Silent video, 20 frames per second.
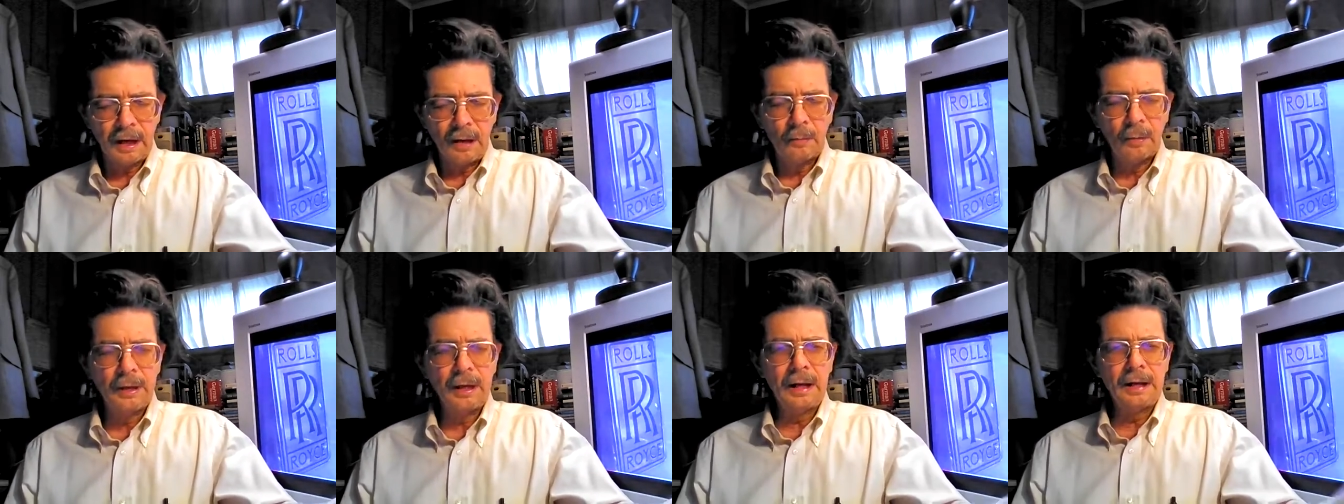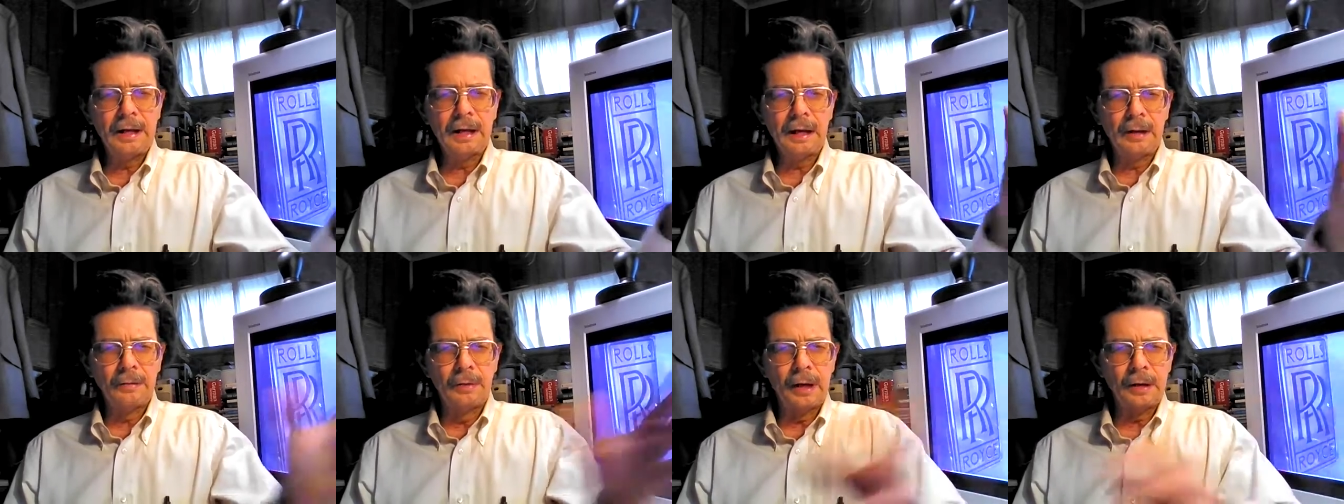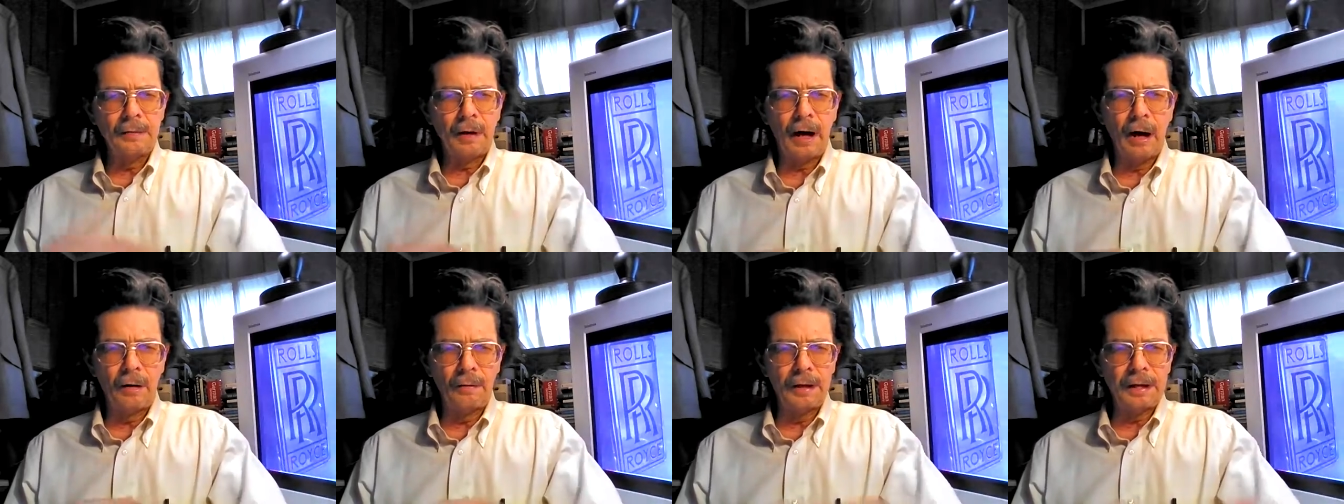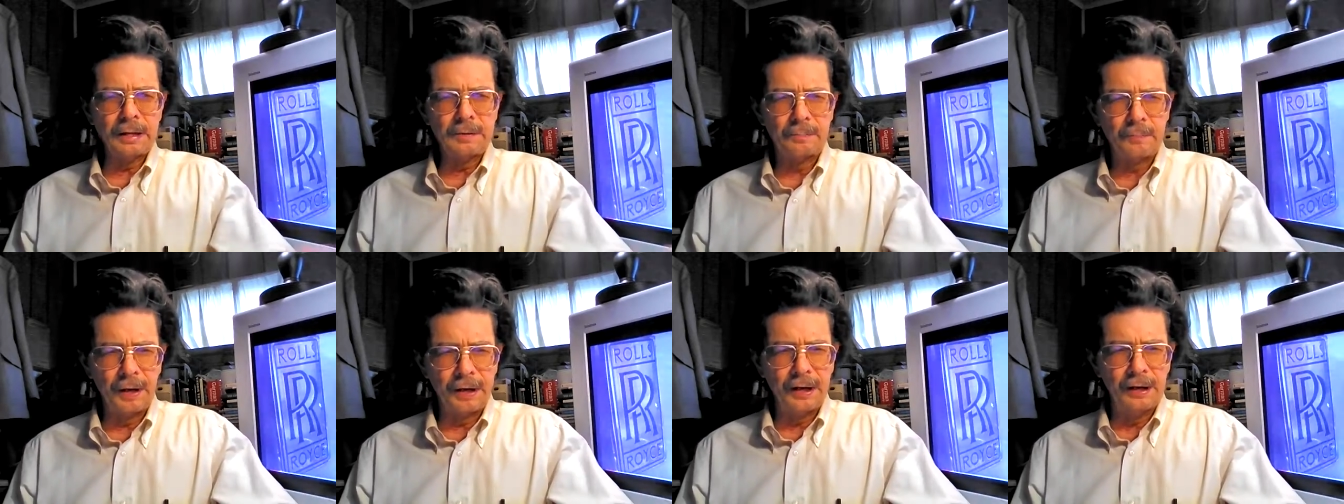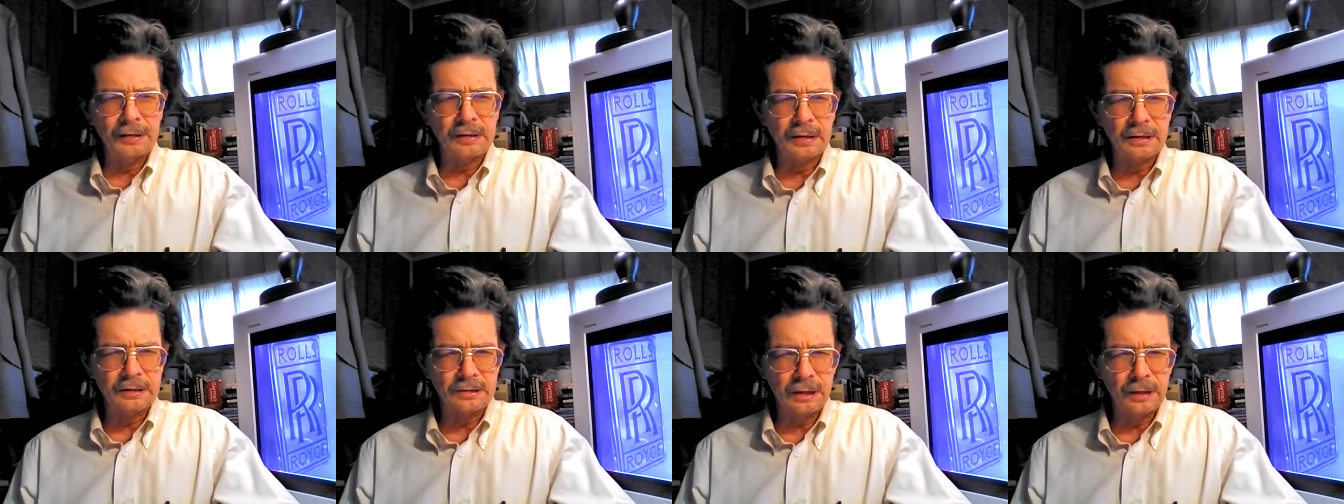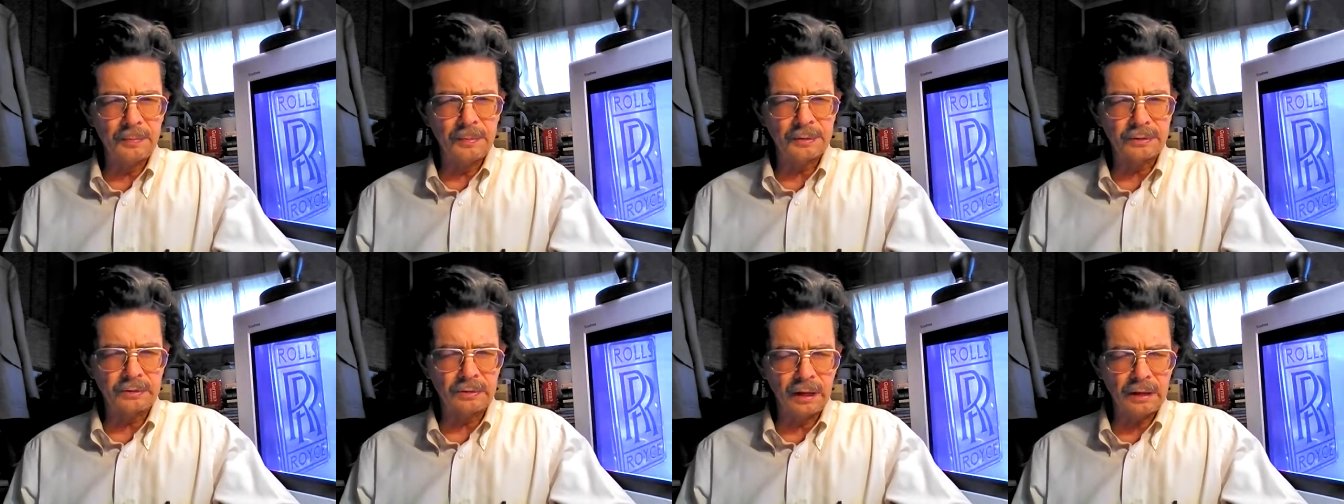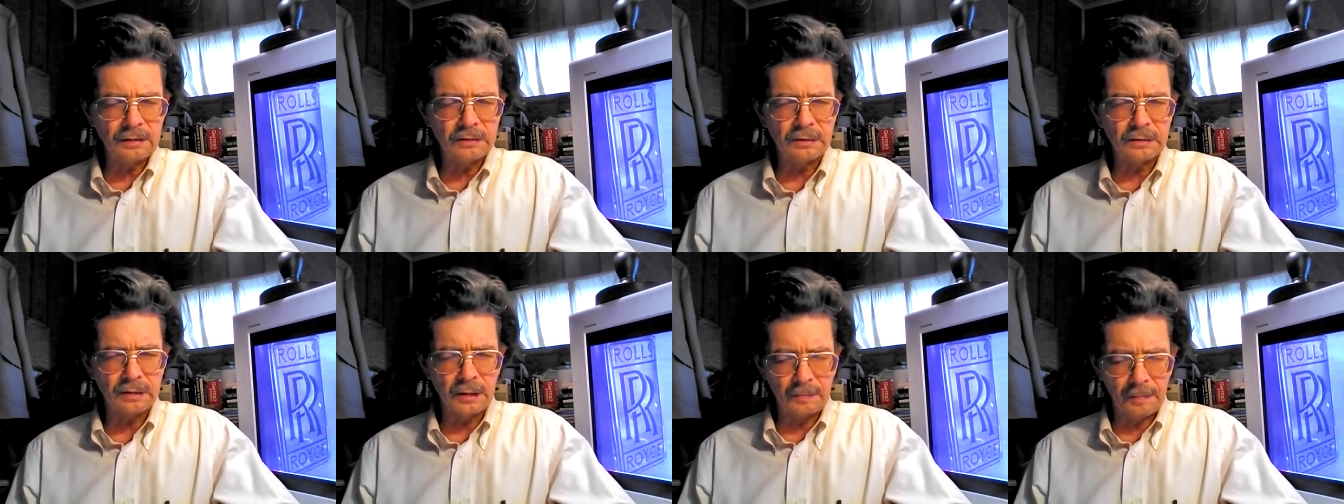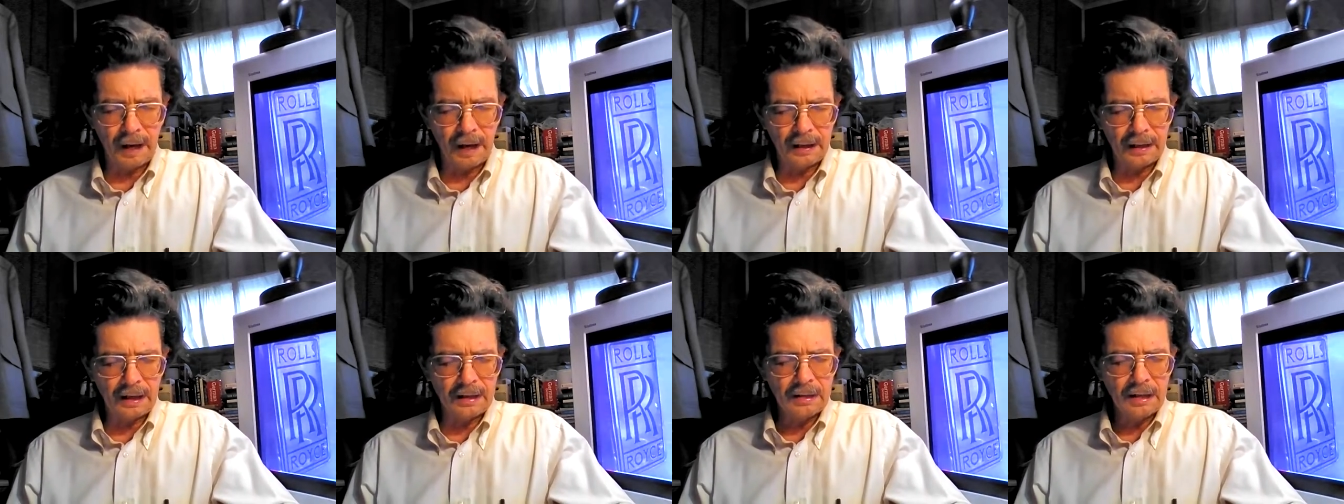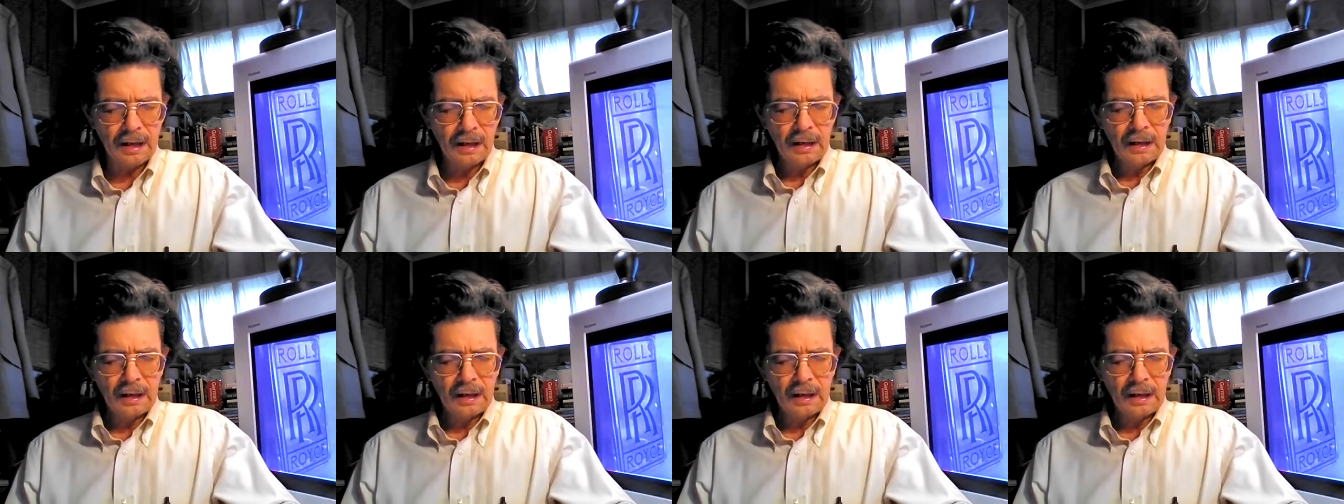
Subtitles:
We need to get rid of all these fears and superstitions about it,